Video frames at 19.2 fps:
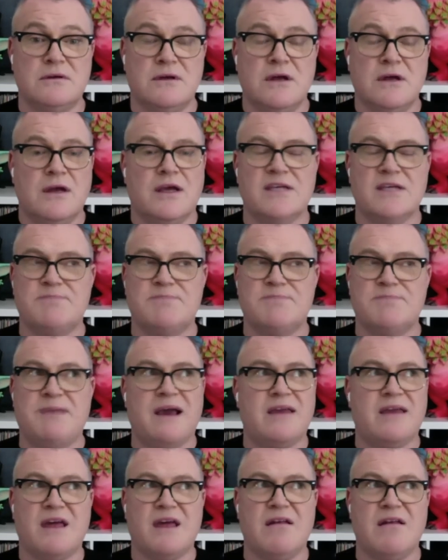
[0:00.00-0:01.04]
Because back
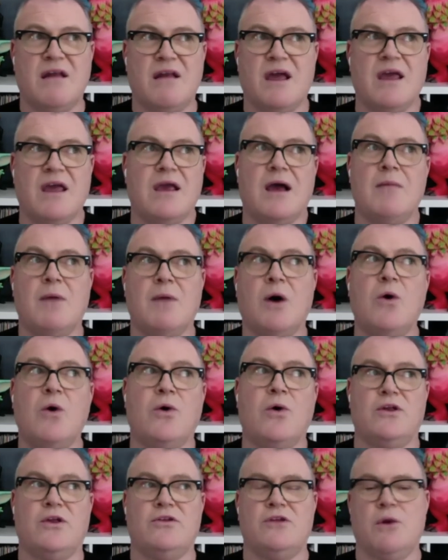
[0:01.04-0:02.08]
then, like, I'm old
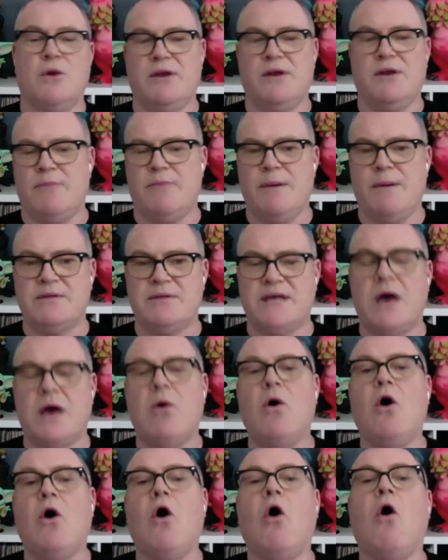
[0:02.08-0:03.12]
and nobody remembers how
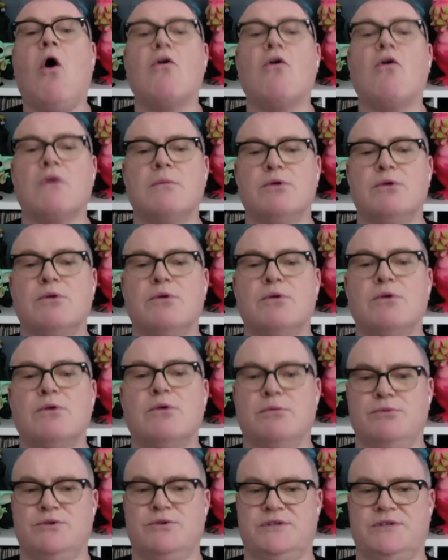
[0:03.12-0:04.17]
horrible
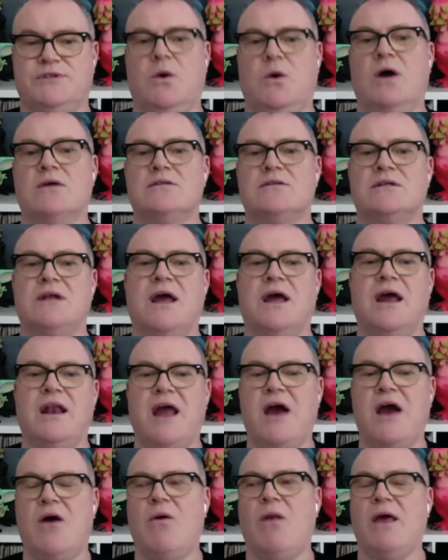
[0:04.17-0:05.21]
music was and how
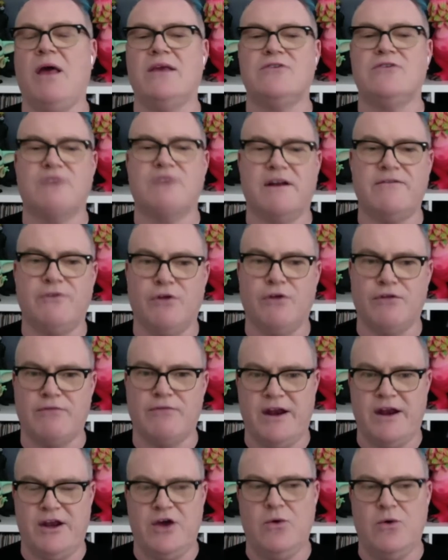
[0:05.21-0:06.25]
like dreadful the radio
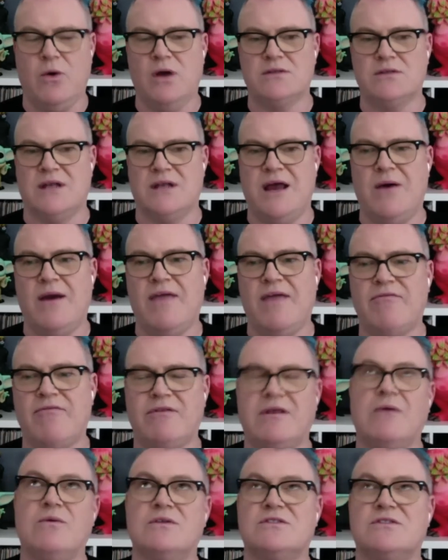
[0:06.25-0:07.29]
was and how everything was
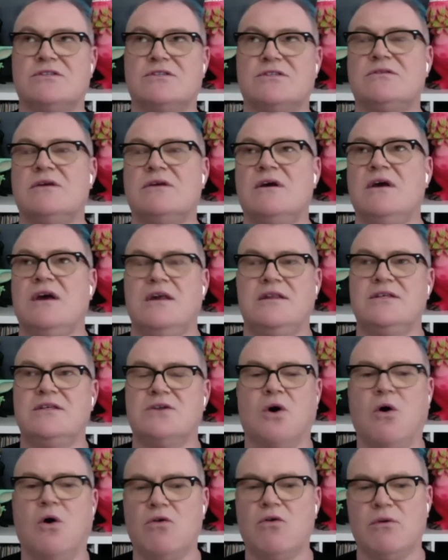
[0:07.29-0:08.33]
just this
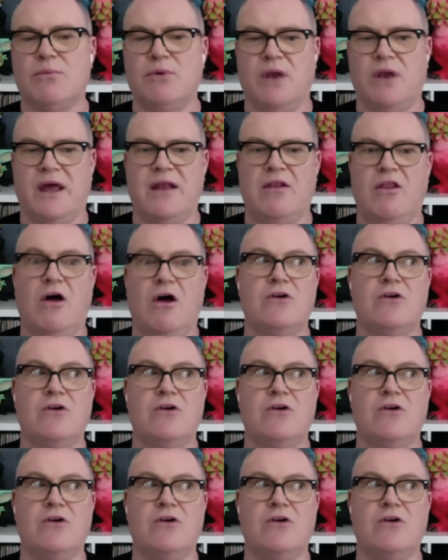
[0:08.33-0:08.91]
horrible, like long drum